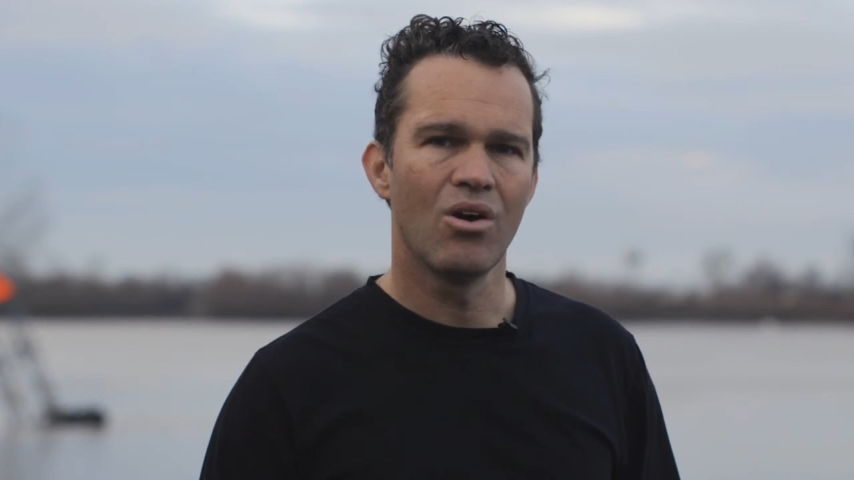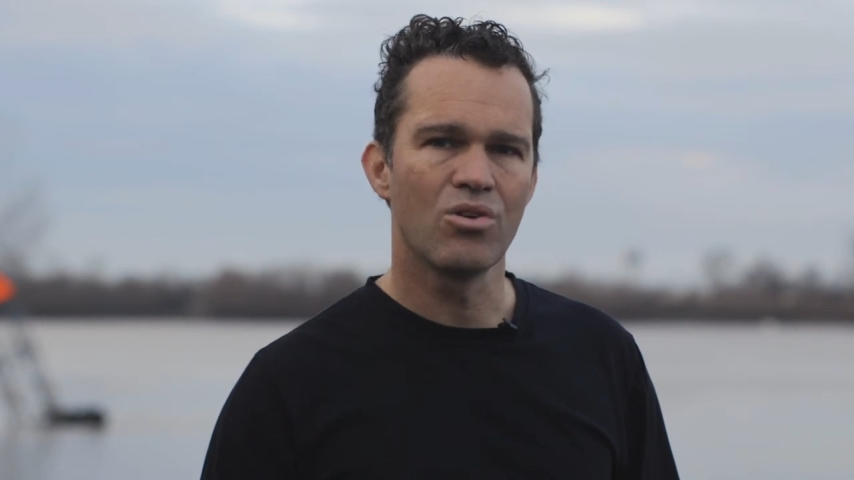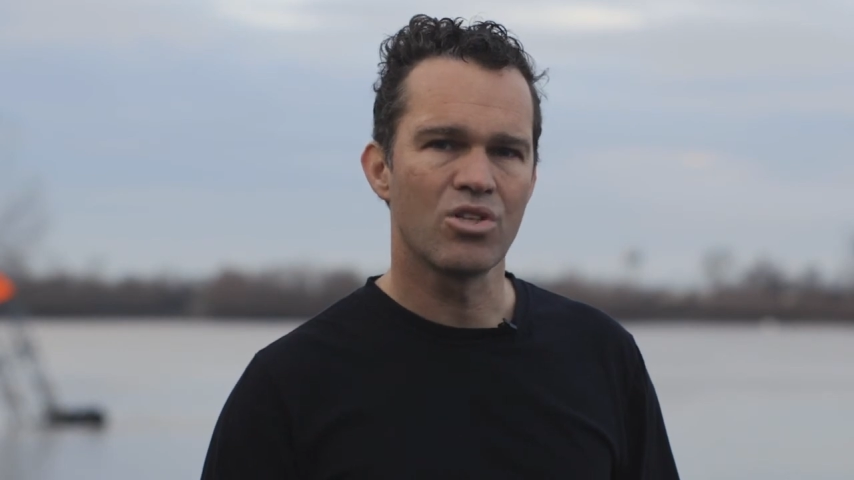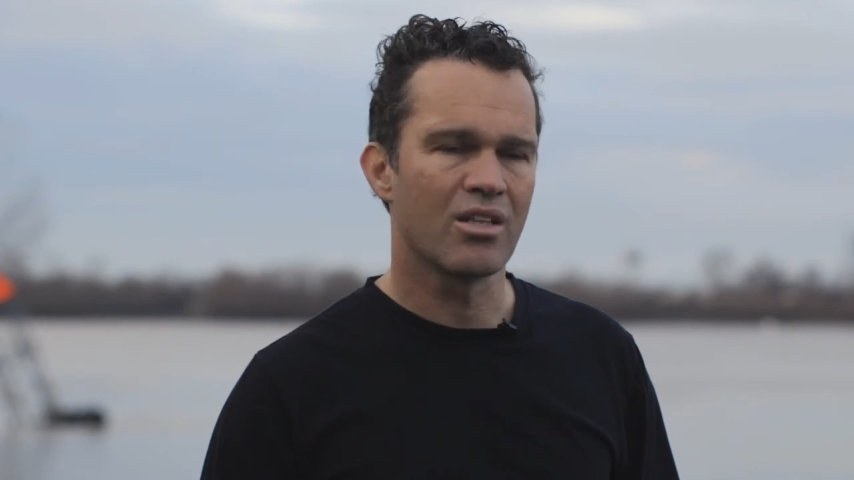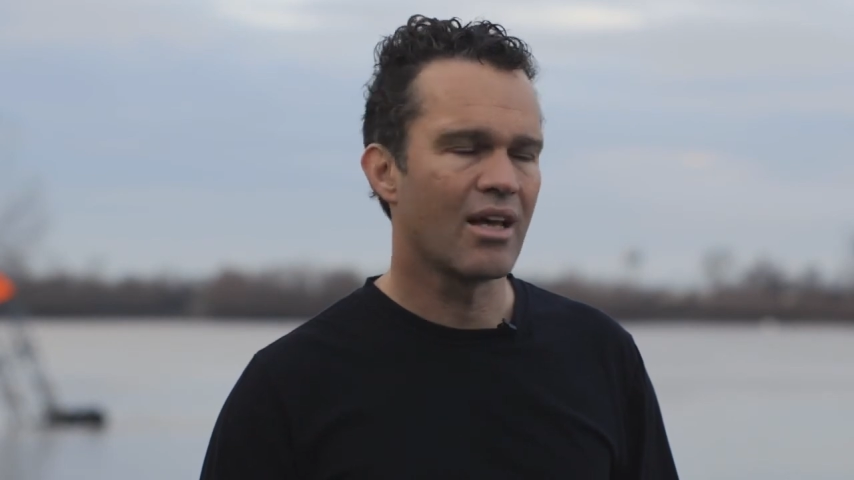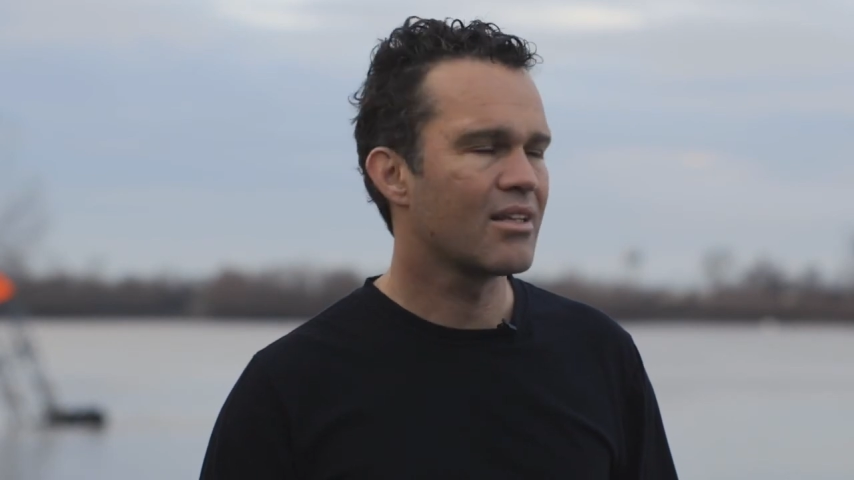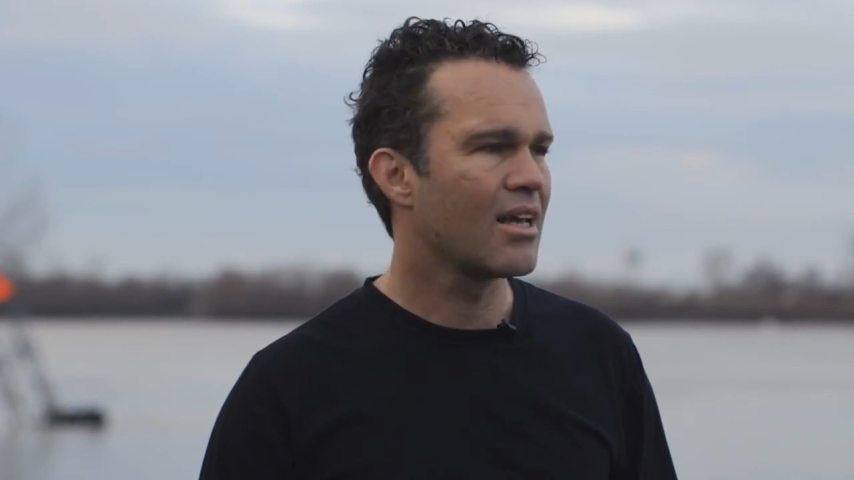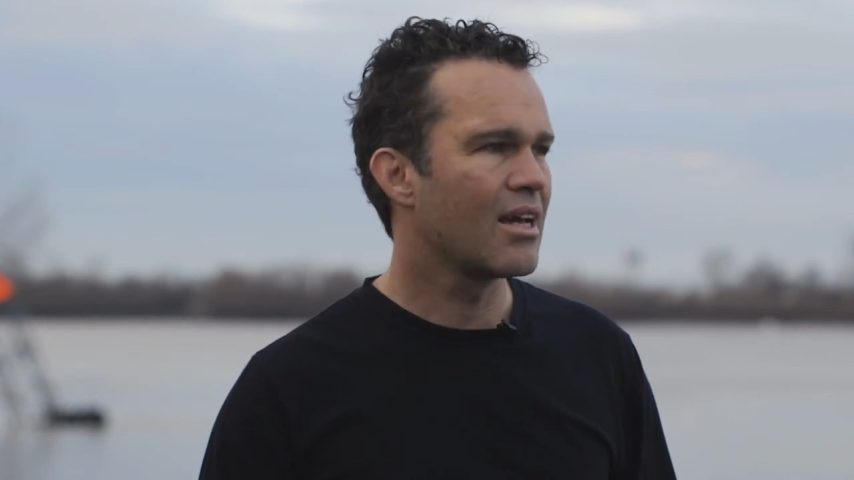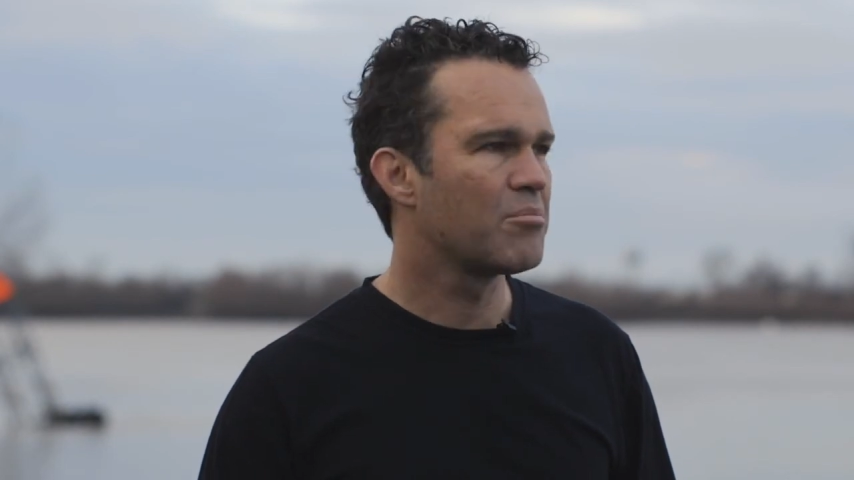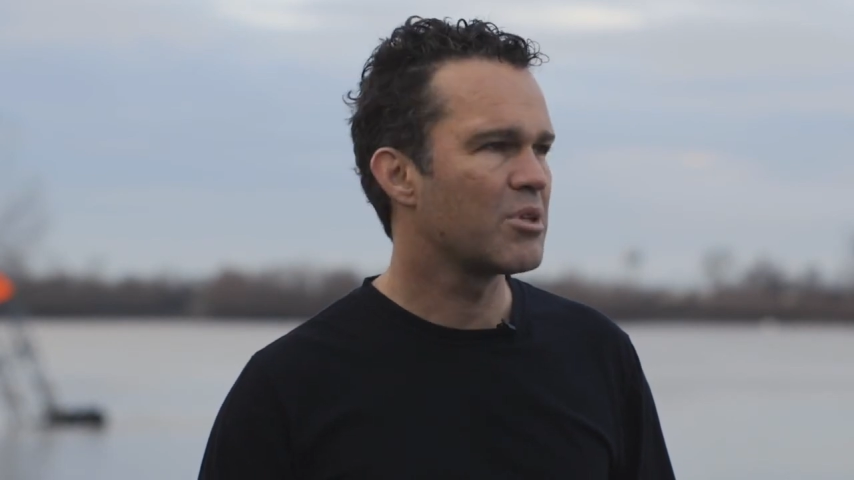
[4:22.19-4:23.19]
ocean that
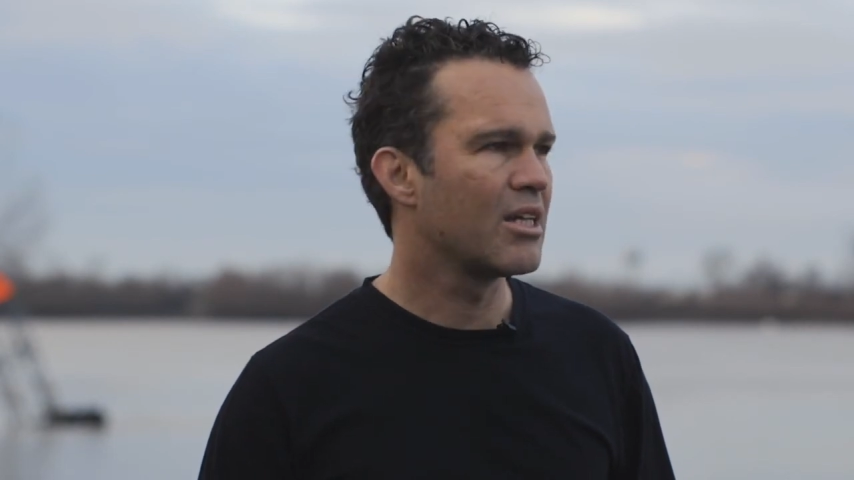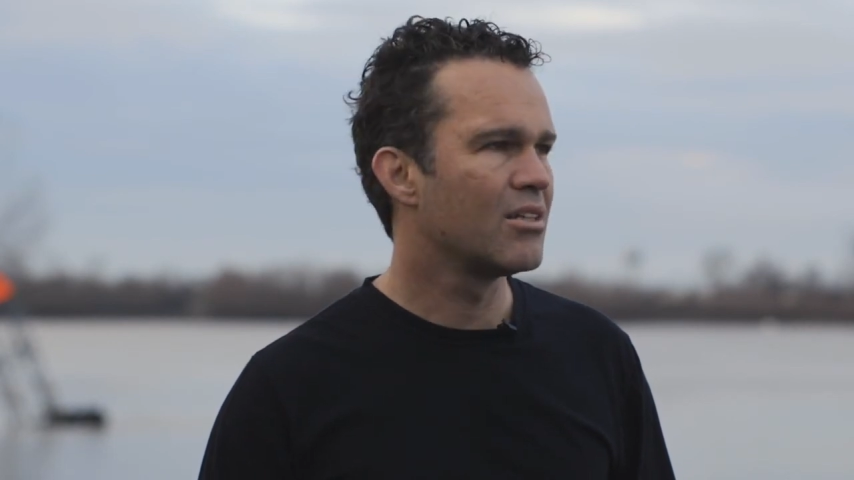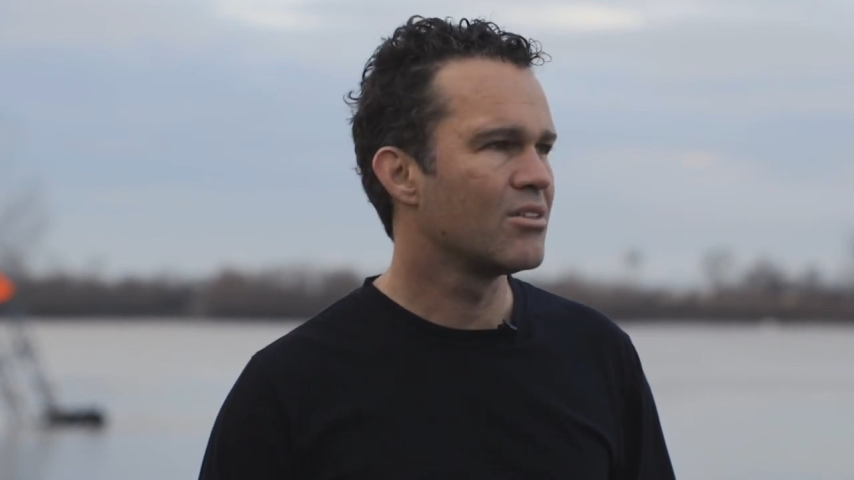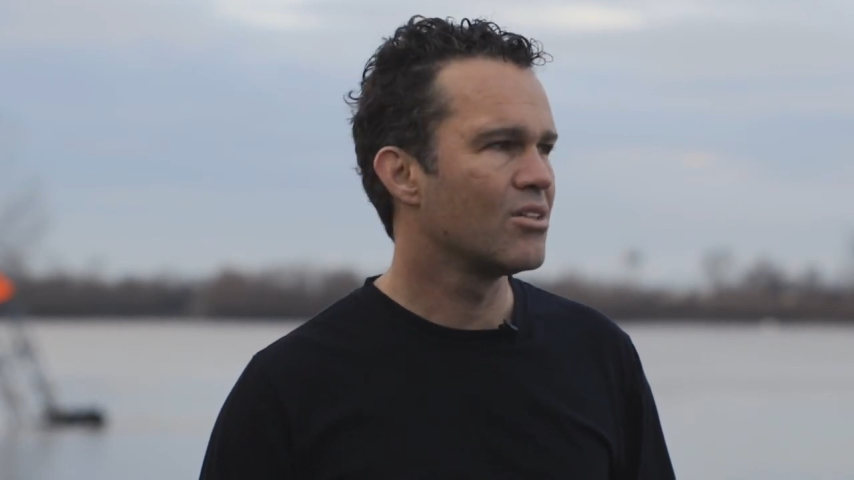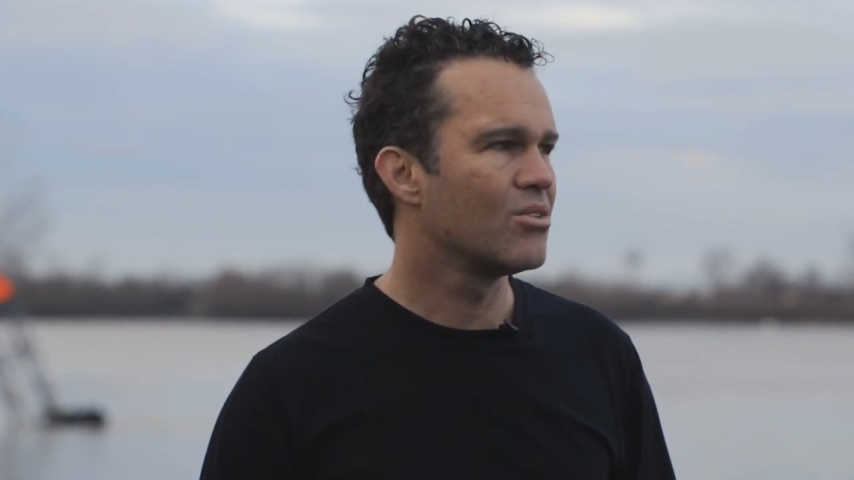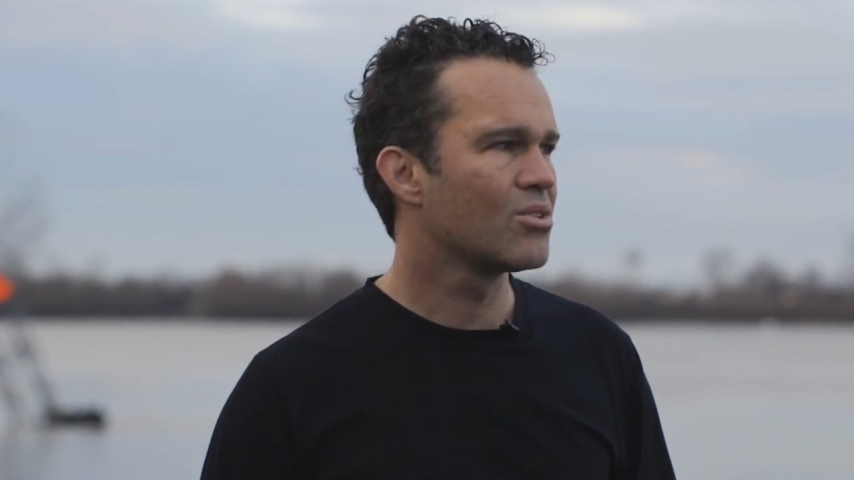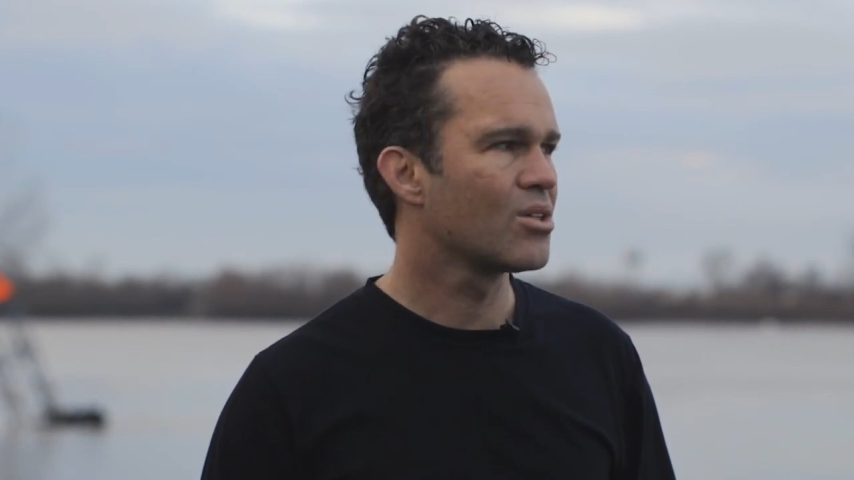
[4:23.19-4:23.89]
they empty into.